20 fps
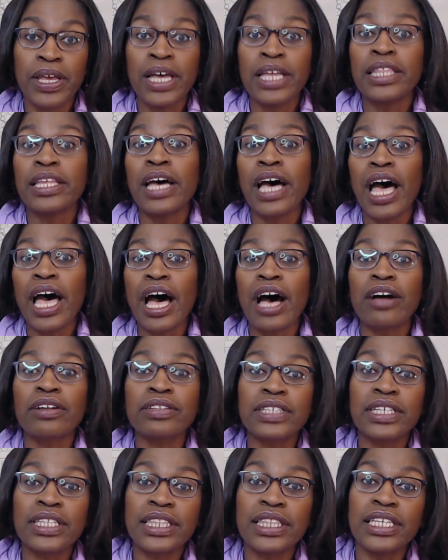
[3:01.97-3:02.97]
Now, how
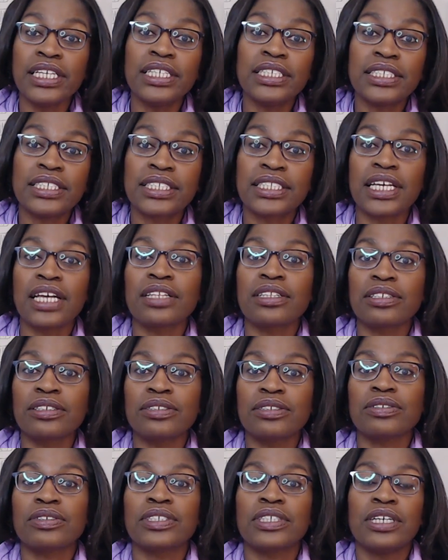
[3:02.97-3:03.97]
did these
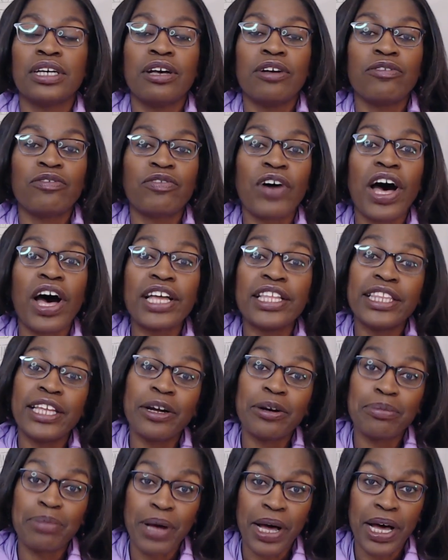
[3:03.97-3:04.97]
sellers find
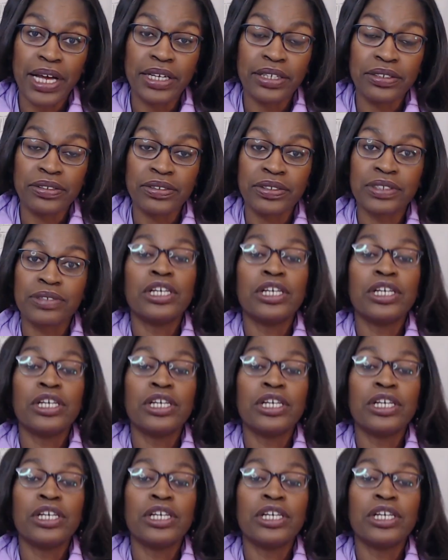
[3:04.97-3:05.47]
their buyers?